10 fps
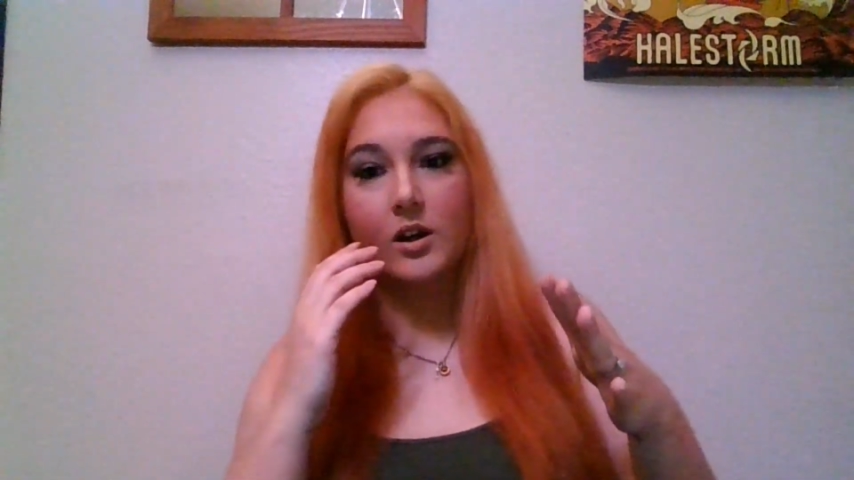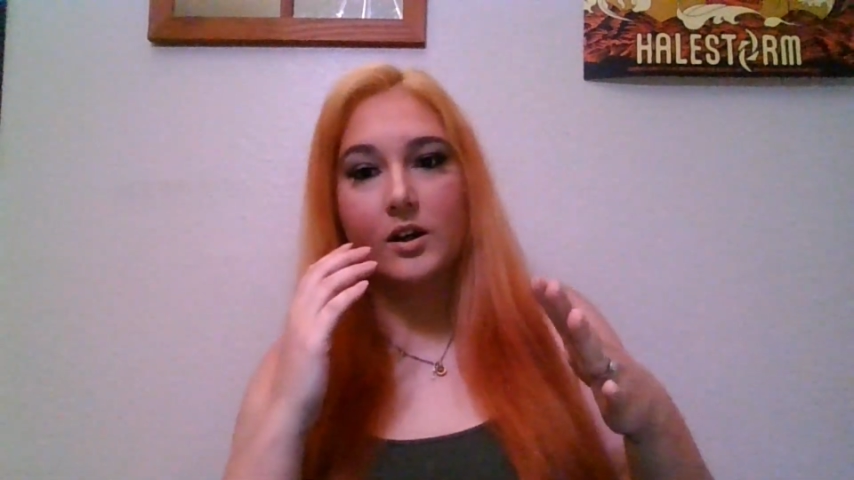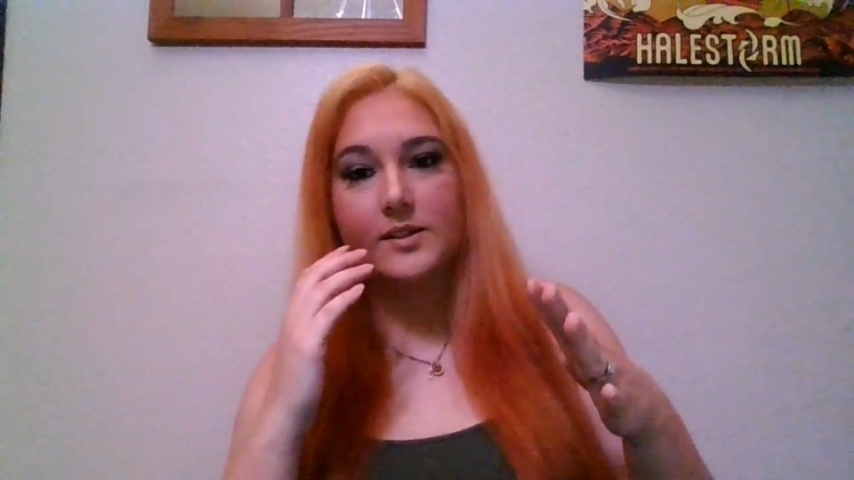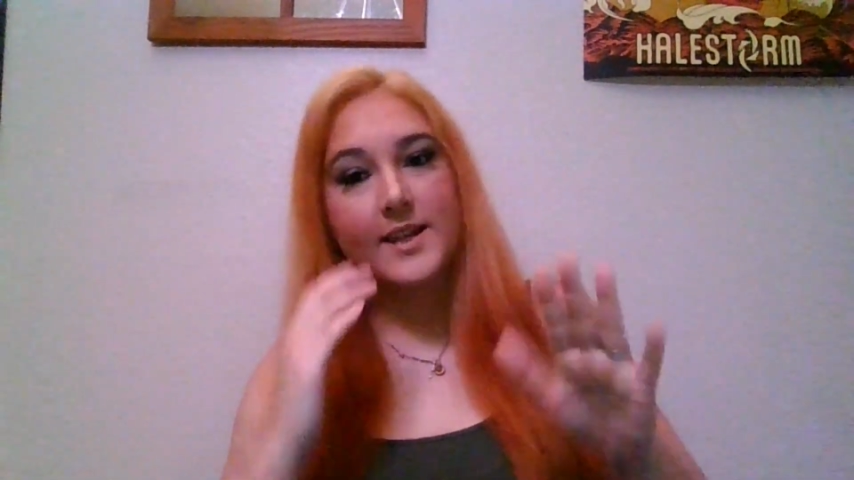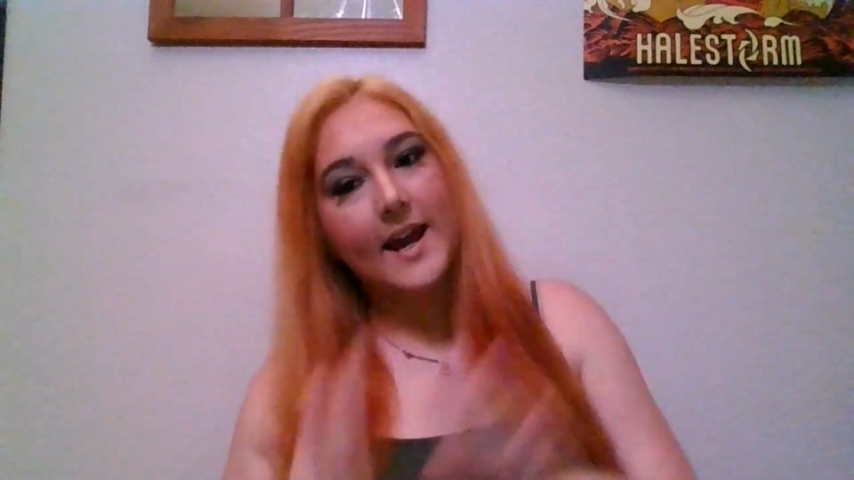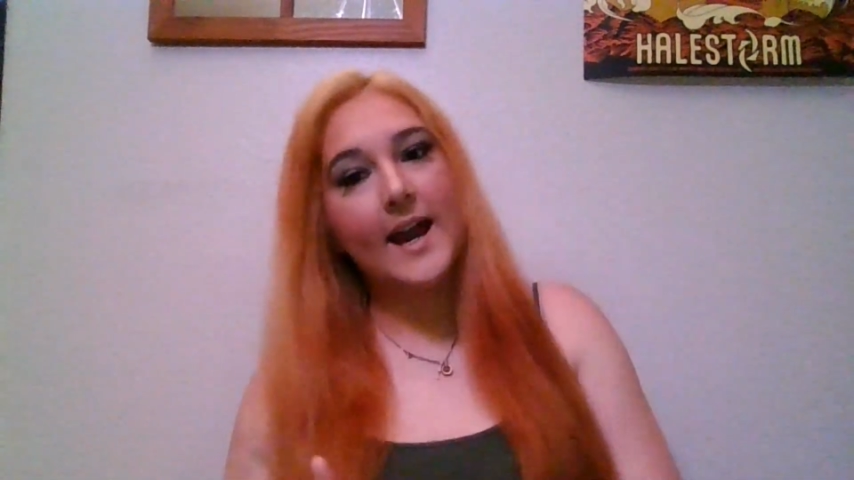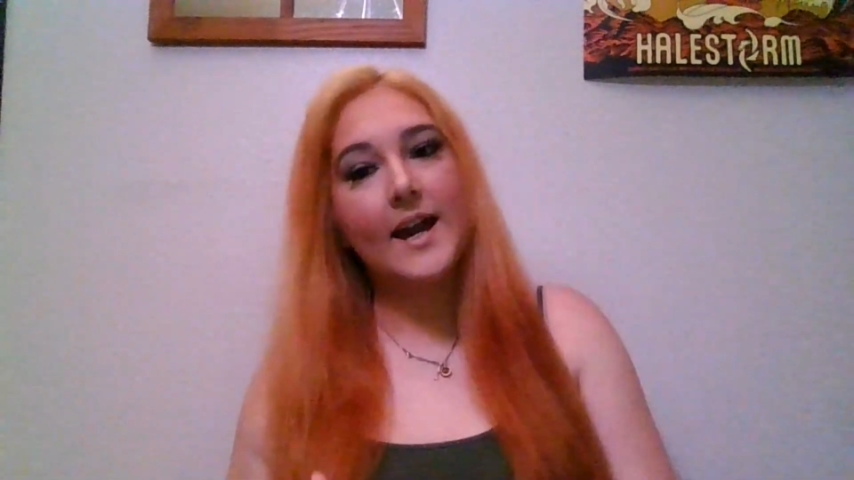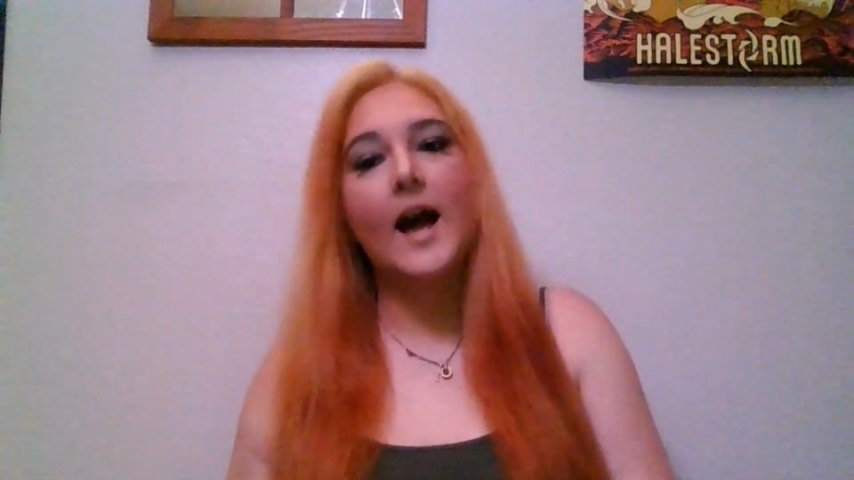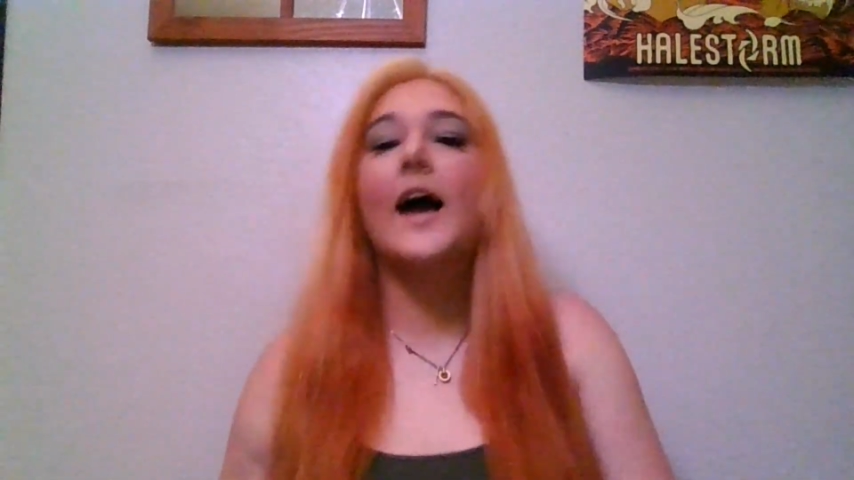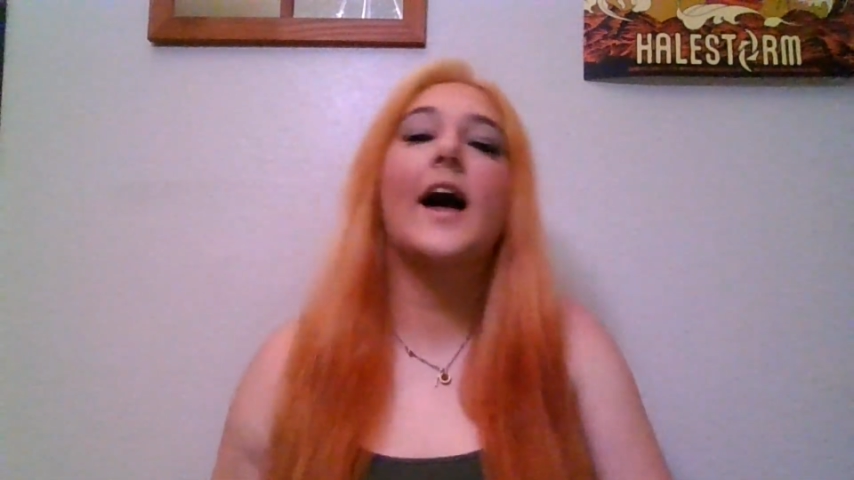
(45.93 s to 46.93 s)

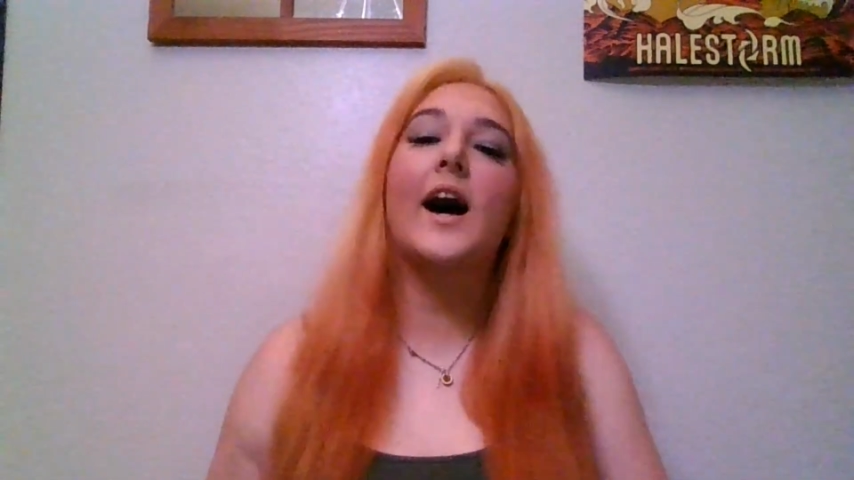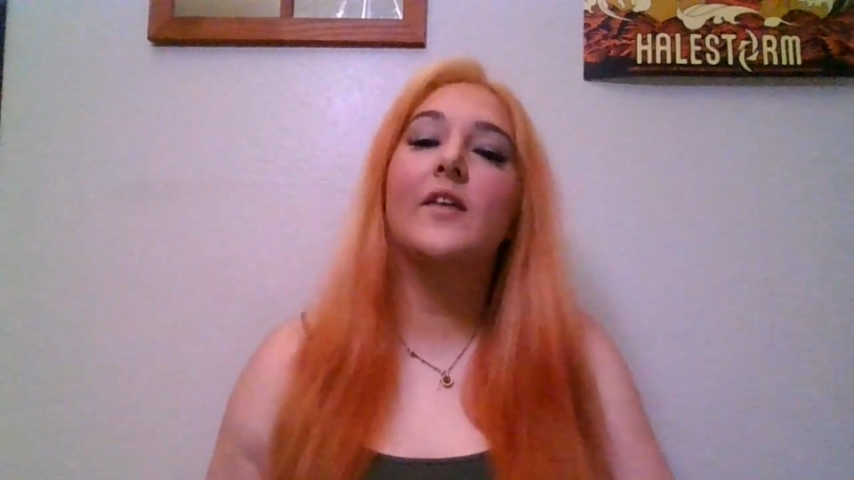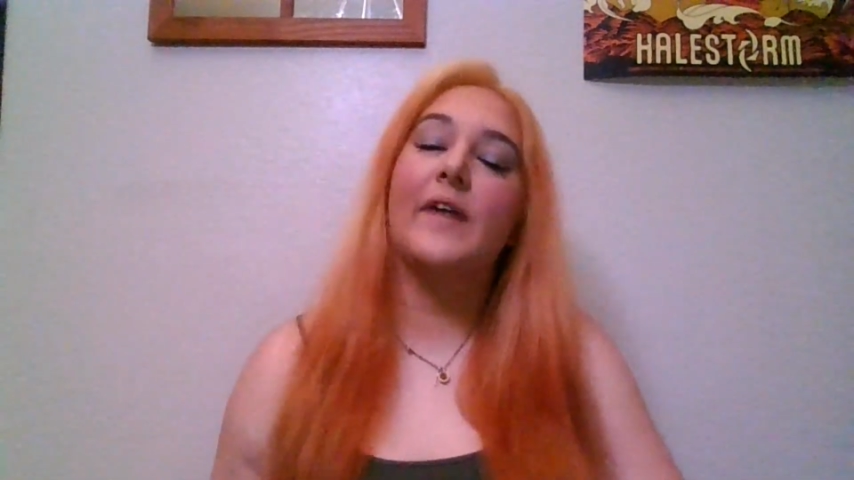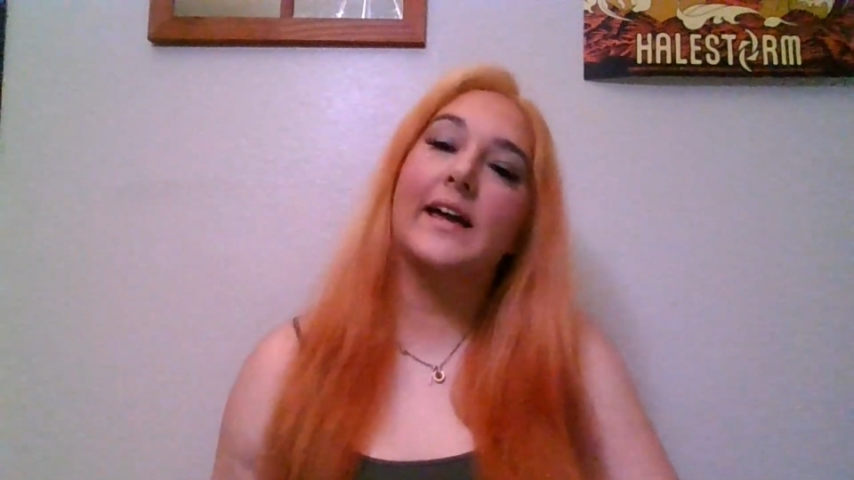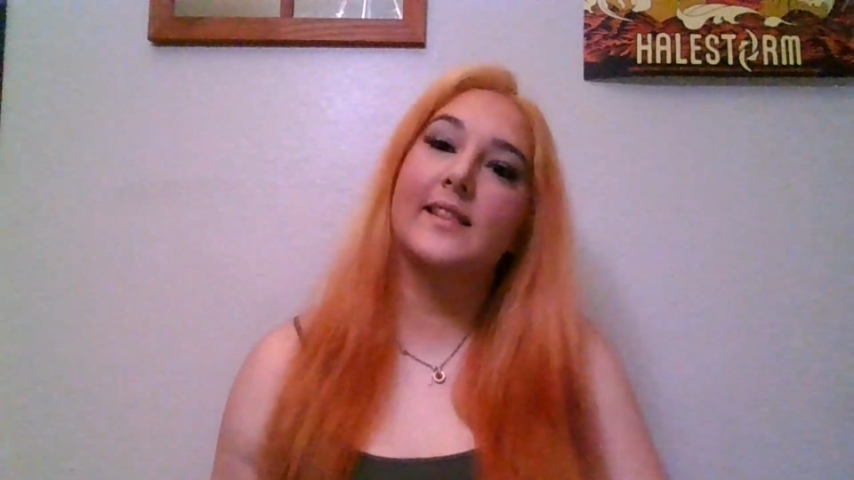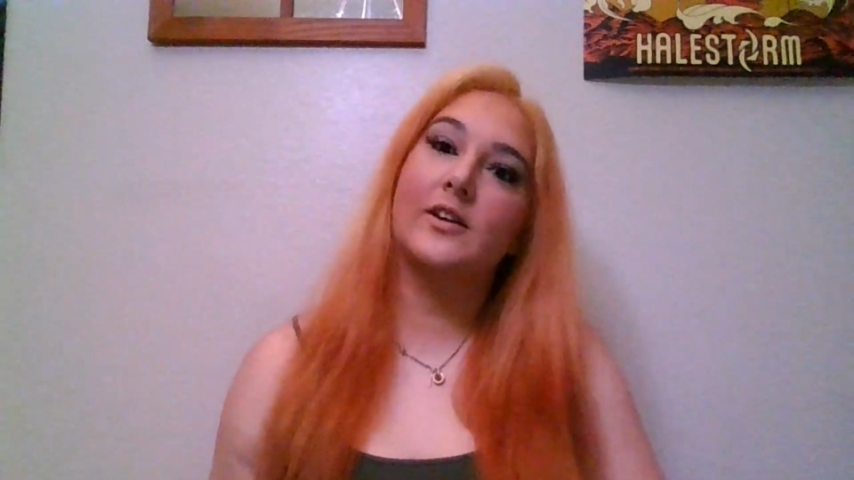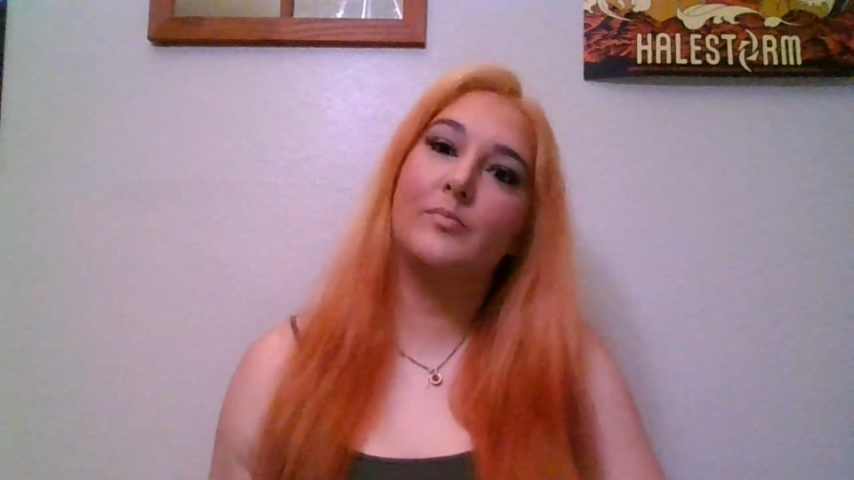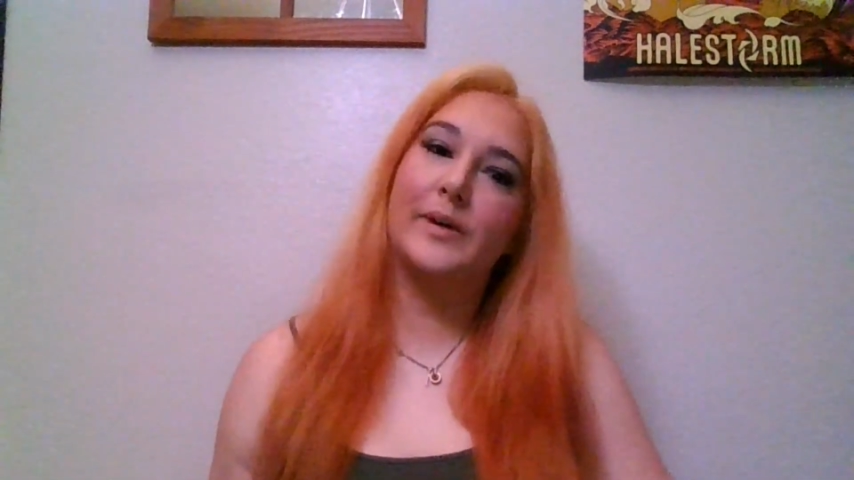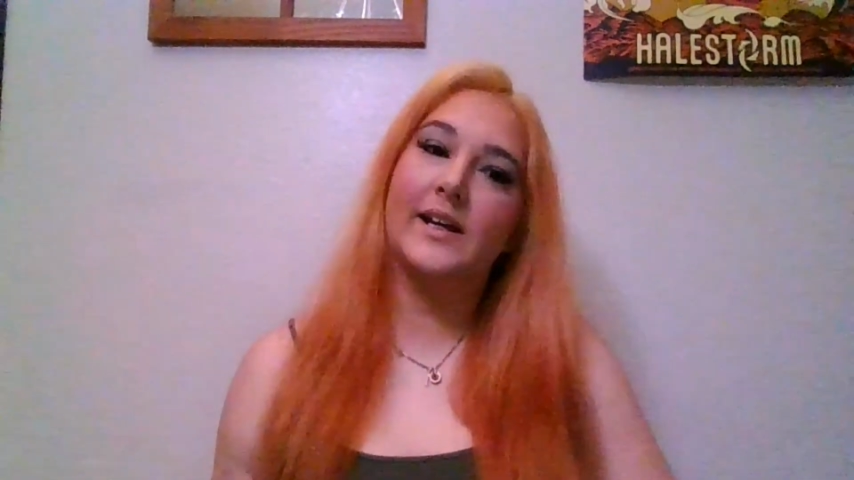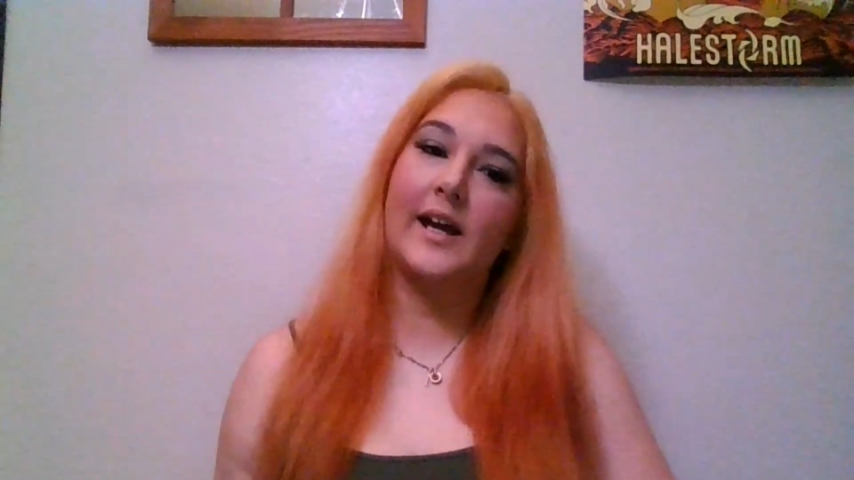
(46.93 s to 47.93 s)
today I have a little
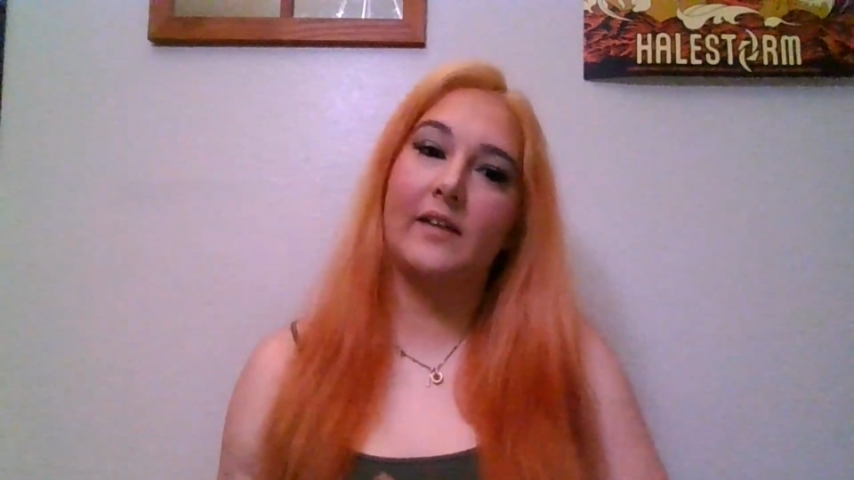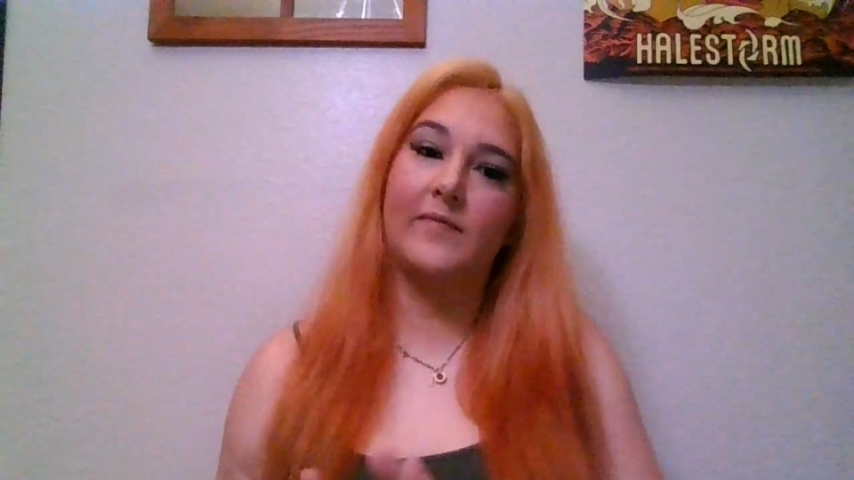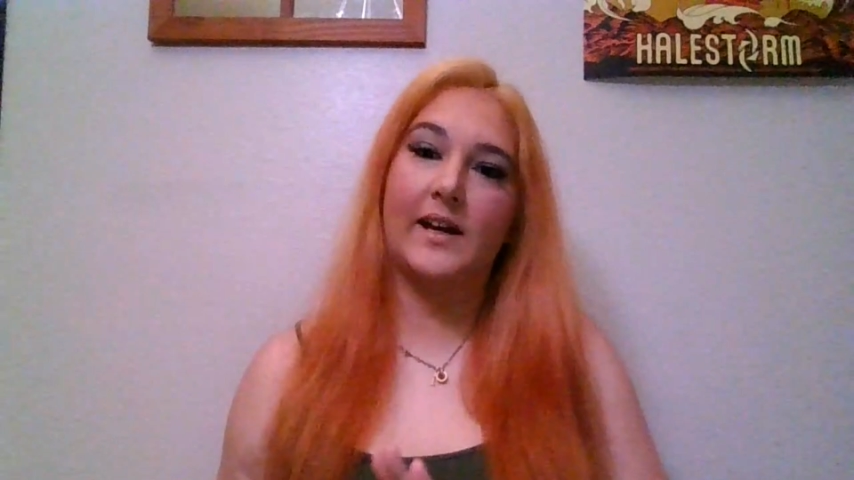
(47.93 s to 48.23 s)
bit of